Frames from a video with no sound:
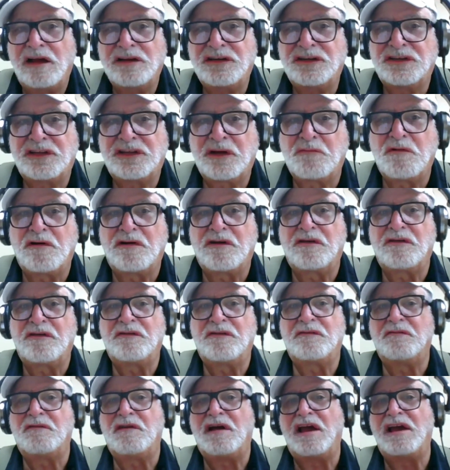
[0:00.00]
just think
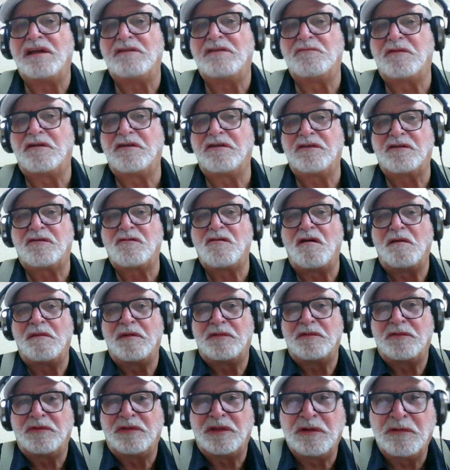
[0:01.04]
I had one other
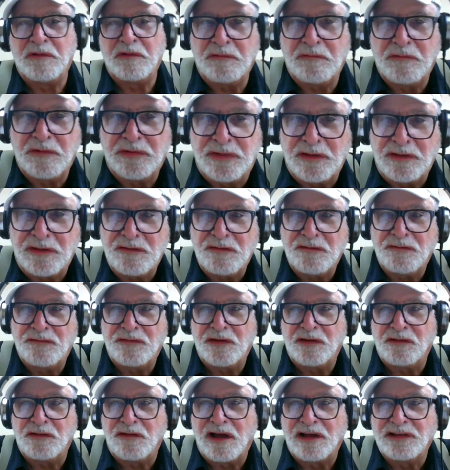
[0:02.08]
comment really with the
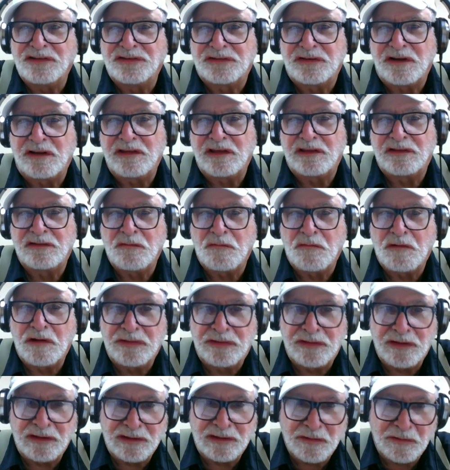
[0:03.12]
UV lights. And I think the one
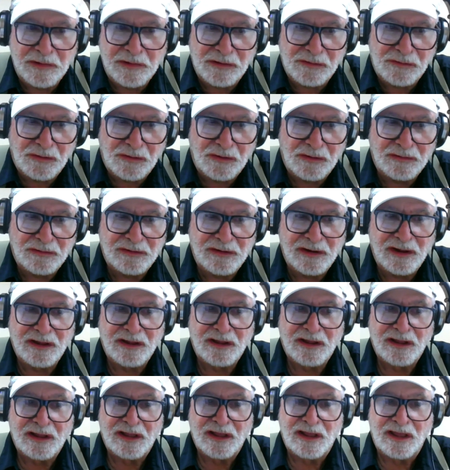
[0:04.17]
thing that we learned
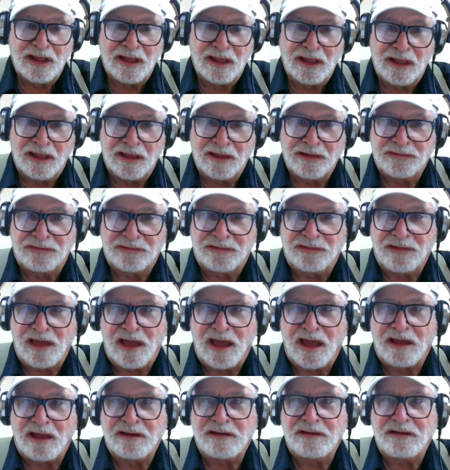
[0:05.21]
is
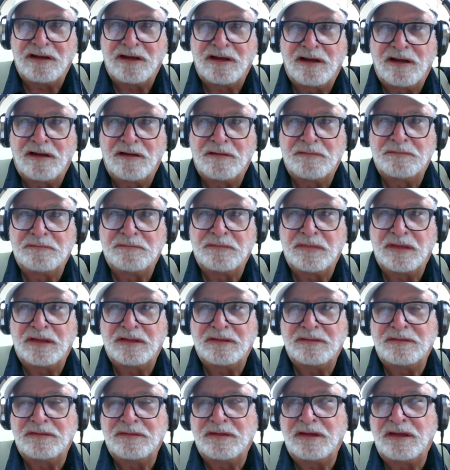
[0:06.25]
that
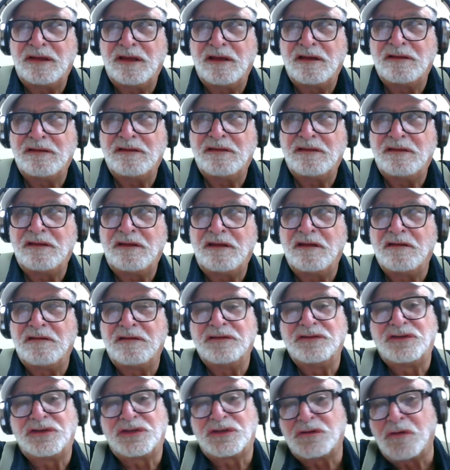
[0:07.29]

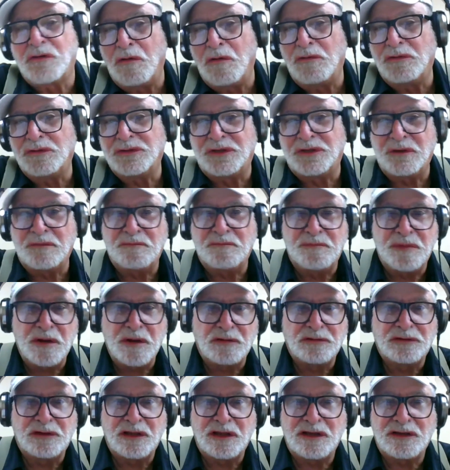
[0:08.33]
in schools and
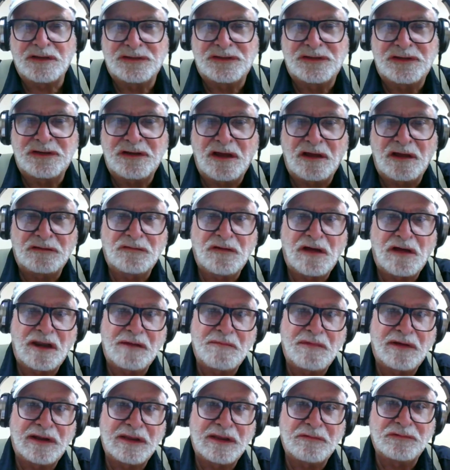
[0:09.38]
buildings, a lot of
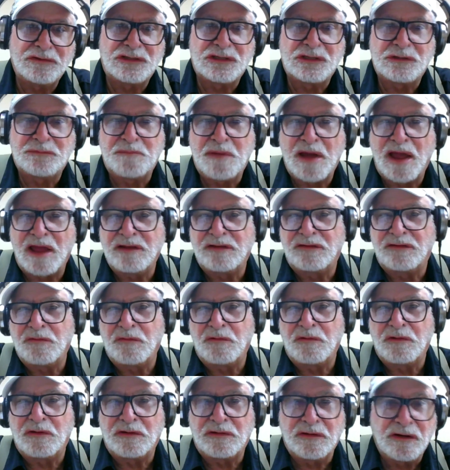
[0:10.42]
money was spent
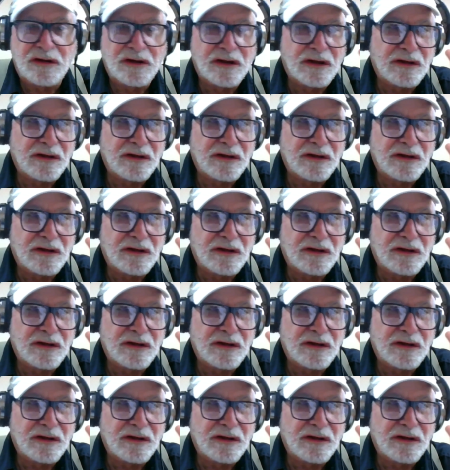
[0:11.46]
or